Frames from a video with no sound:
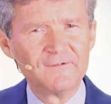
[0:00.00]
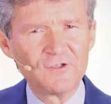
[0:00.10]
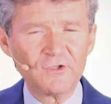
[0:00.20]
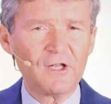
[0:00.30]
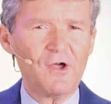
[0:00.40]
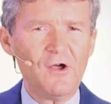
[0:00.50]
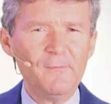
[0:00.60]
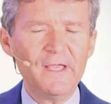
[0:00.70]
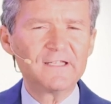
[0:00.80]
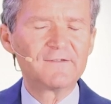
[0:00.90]
So the law
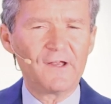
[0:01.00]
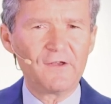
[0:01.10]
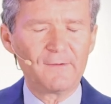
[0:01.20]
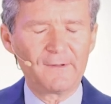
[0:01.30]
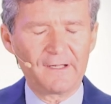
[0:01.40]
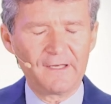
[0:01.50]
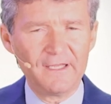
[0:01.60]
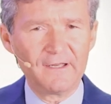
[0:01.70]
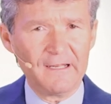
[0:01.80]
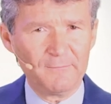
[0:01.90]
makes very
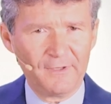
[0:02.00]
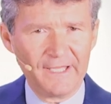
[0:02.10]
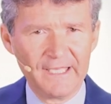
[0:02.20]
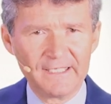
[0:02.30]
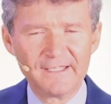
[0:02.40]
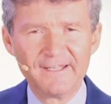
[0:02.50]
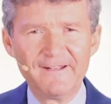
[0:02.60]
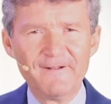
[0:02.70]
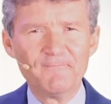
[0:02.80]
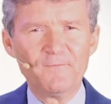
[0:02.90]
clear and plain.
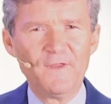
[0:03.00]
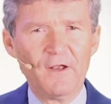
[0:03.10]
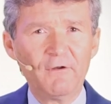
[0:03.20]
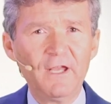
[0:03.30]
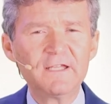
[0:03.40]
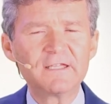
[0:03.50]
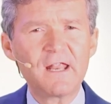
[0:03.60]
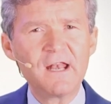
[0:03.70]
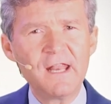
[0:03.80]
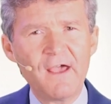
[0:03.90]
There is
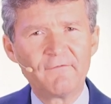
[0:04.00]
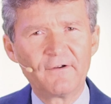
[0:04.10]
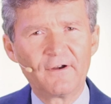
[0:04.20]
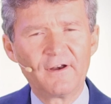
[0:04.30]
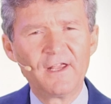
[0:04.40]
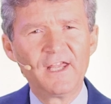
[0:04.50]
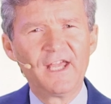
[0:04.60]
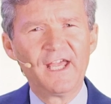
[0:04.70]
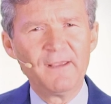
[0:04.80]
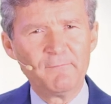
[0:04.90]
never
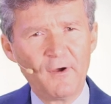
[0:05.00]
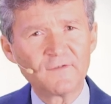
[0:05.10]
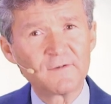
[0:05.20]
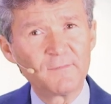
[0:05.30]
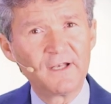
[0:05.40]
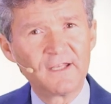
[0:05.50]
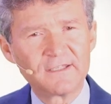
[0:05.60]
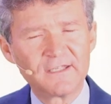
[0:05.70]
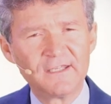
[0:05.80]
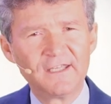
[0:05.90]
a
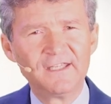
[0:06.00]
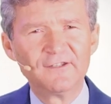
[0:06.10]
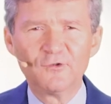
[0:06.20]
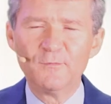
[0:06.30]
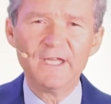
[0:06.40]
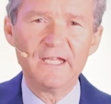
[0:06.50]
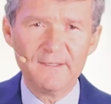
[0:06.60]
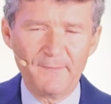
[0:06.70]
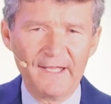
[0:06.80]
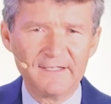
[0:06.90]
possibility to be
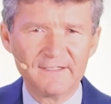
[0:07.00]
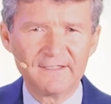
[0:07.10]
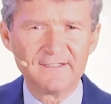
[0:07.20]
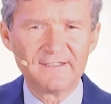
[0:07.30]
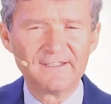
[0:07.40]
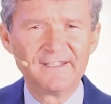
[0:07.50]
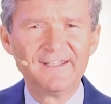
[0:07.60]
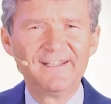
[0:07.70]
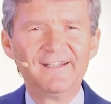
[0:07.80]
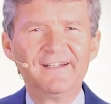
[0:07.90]
independent.
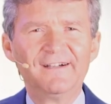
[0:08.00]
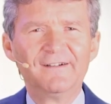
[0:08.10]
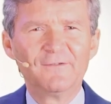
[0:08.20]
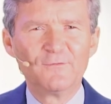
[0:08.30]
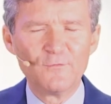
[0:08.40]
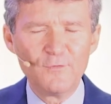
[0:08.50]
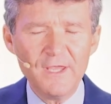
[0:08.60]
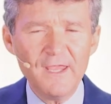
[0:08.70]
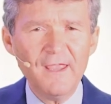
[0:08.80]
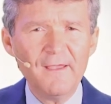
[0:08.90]

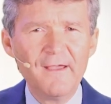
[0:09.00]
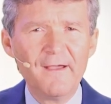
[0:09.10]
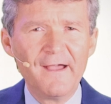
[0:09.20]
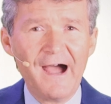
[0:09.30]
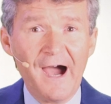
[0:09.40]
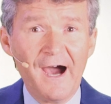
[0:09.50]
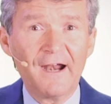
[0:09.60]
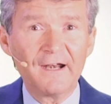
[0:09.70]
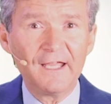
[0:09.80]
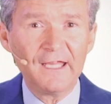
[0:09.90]
We
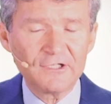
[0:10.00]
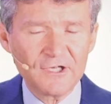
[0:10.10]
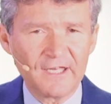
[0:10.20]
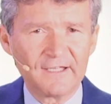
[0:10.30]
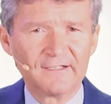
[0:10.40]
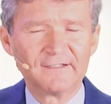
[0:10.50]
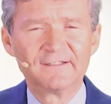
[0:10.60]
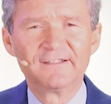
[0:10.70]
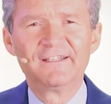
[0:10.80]
are a channel.